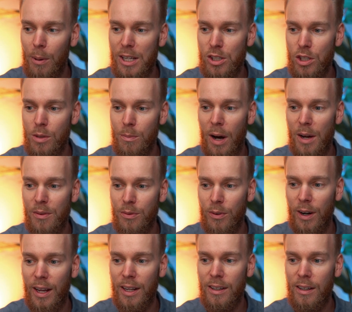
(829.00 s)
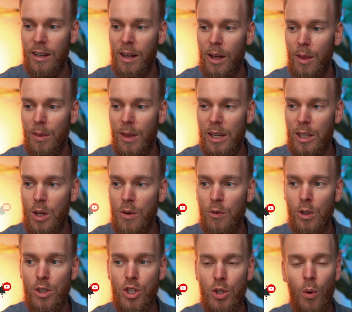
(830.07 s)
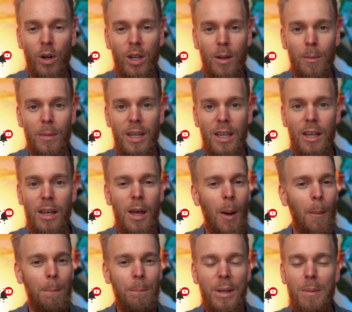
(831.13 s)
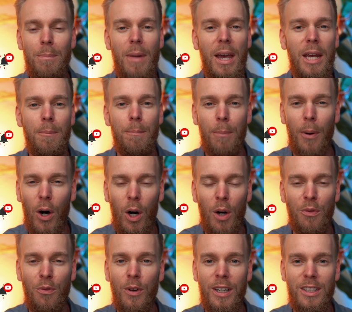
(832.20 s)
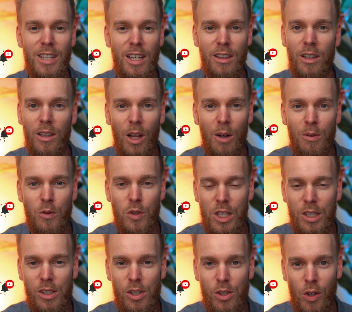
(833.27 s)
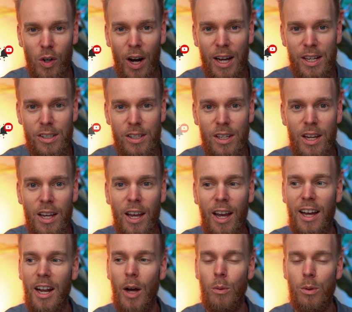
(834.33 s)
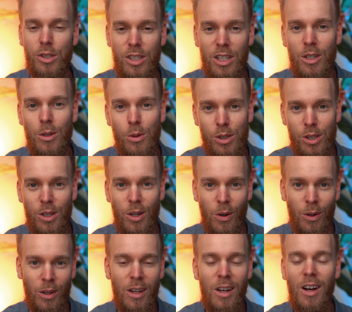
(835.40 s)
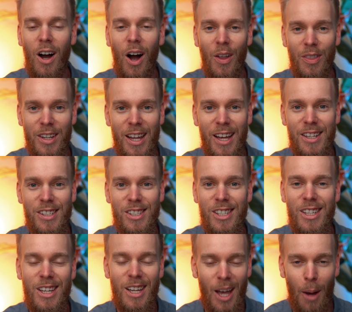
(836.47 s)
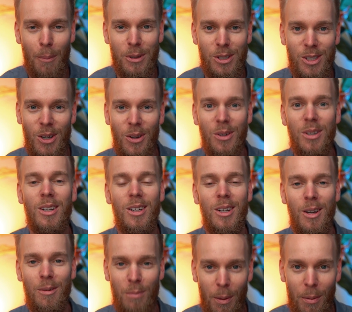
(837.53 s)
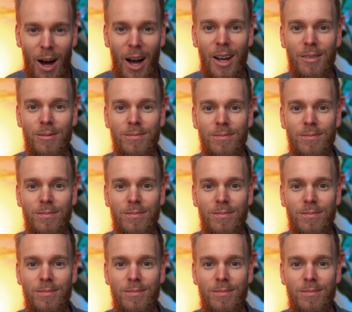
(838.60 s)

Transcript: bless you, my friend. Thank you for joining me. Be made perfect in the love of Jesus Christ, and I will see you soon on the next episode. Bye-bye.